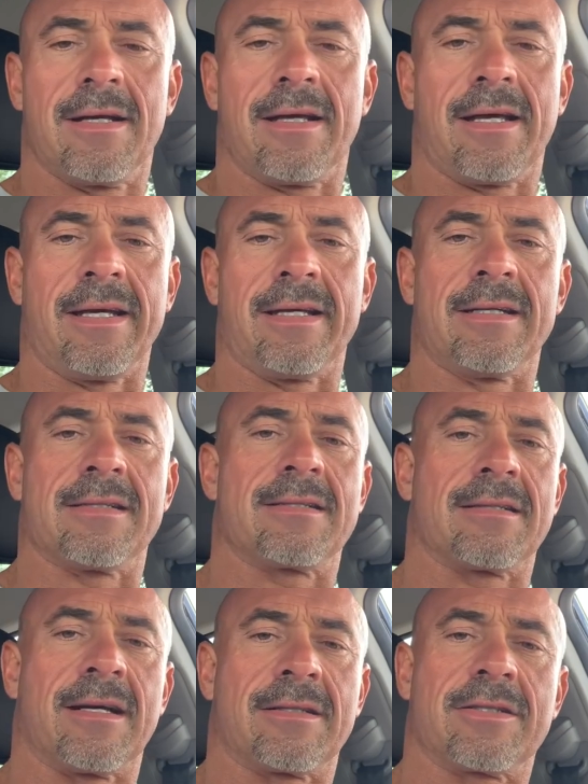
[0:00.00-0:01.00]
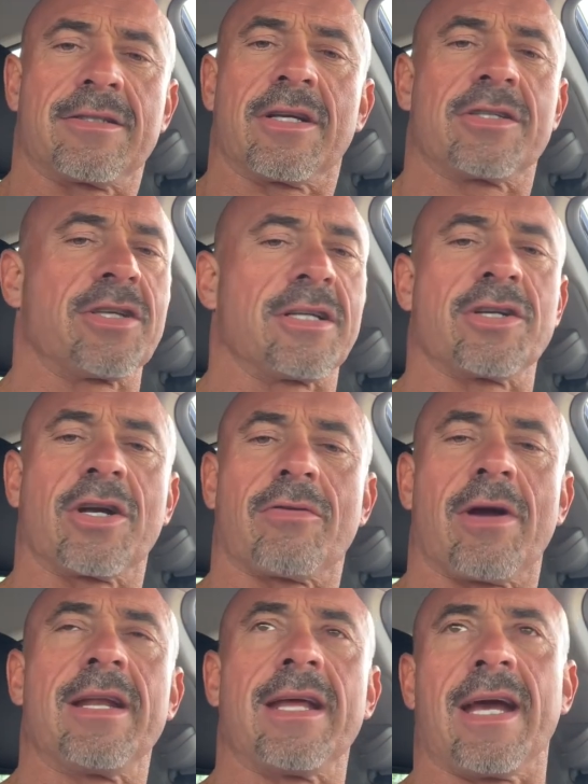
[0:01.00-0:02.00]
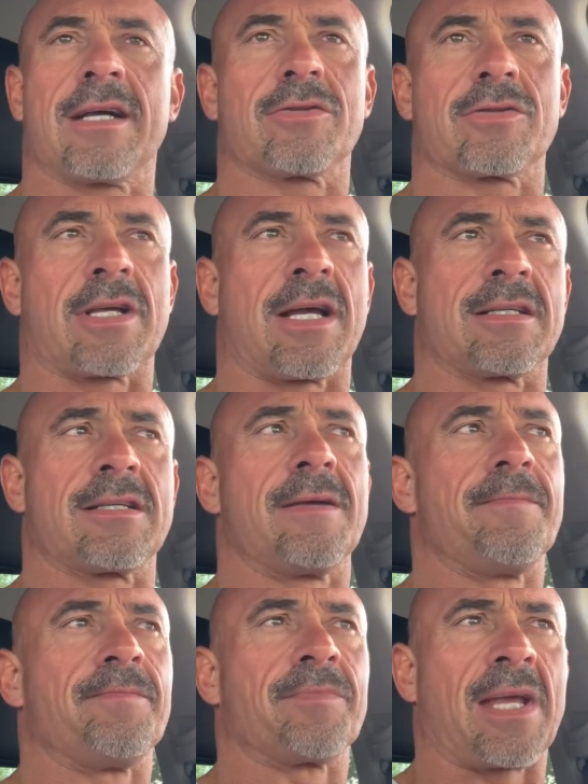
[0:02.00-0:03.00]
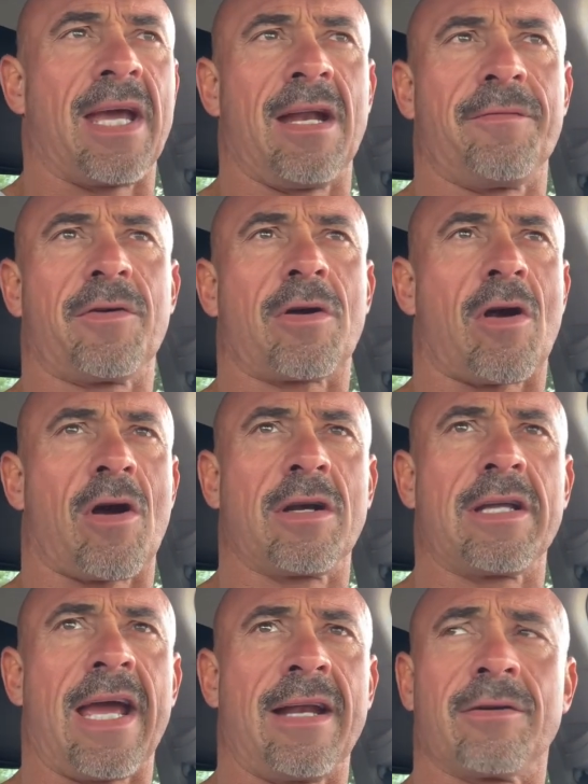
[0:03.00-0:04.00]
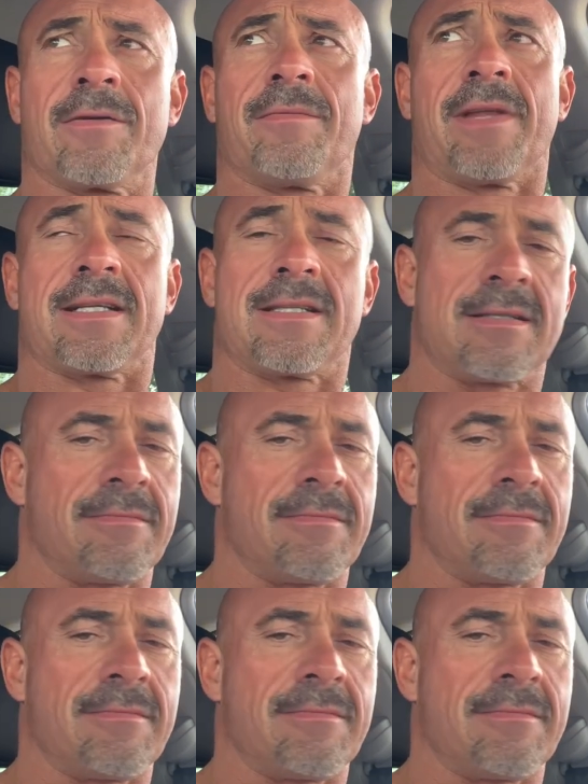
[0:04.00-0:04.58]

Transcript: is just such a great exercise. And if you're a hard gainer, that's